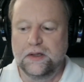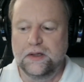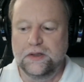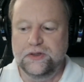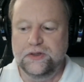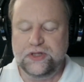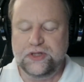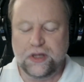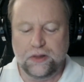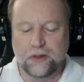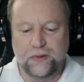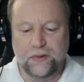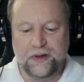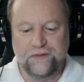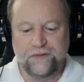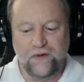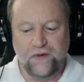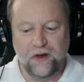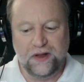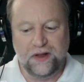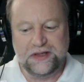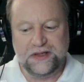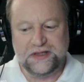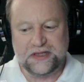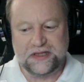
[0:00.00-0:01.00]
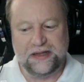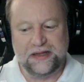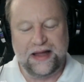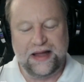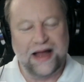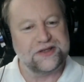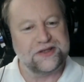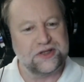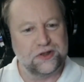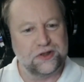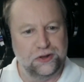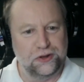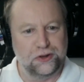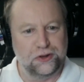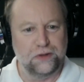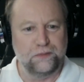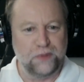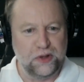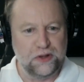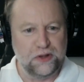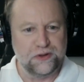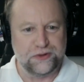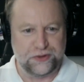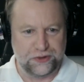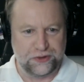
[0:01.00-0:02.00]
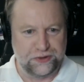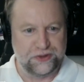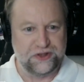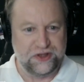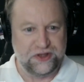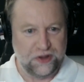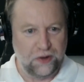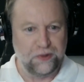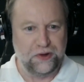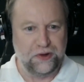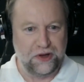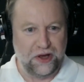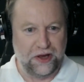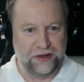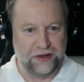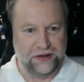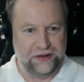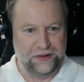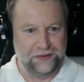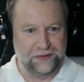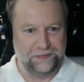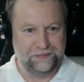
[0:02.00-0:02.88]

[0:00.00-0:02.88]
So if all these classical computers are so good,